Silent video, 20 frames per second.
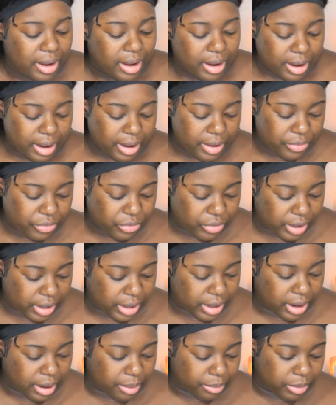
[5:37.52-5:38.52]
And
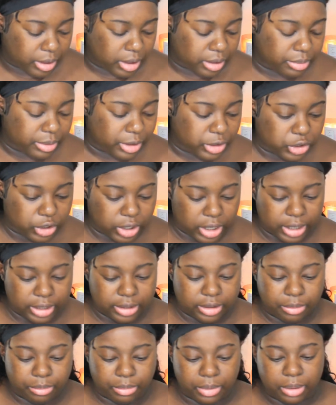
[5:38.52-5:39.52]
then I'm going to be trying
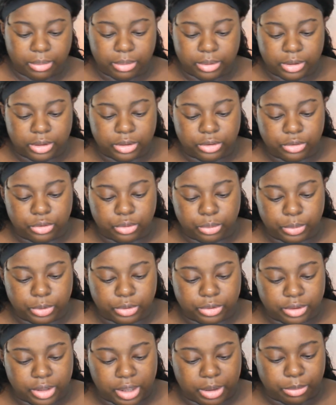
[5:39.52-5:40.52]
the Maybelline Super
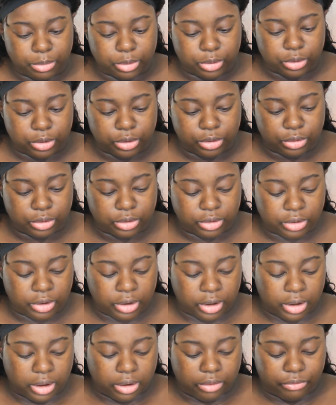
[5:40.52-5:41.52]
Stay Multi-Use
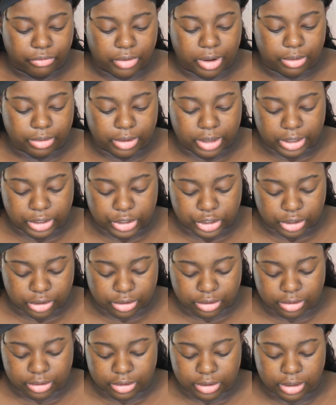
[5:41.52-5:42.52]
Foundation
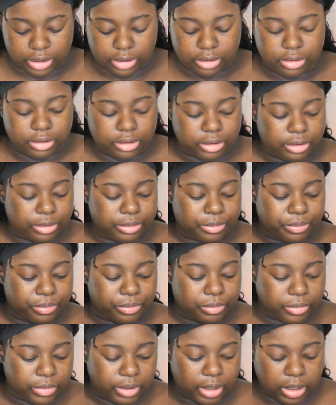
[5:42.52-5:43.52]
Sticks
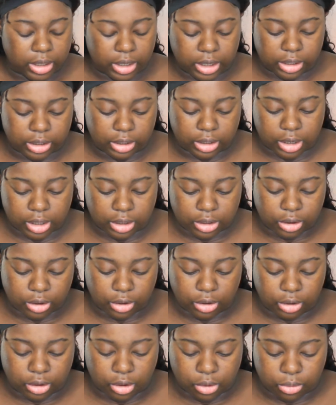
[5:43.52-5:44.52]
in the color
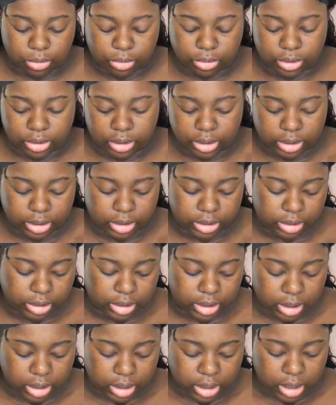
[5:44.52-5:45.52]
Golden,
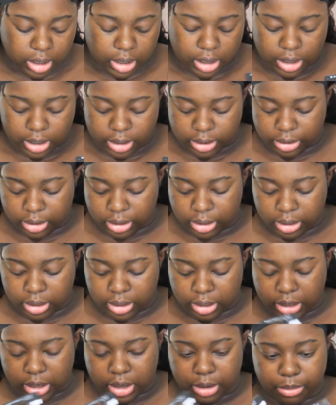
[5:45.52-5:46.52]
Honey,
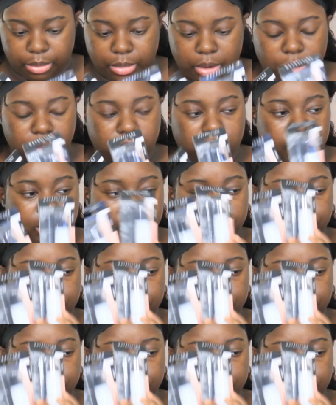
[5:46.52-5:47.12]
and Mocha,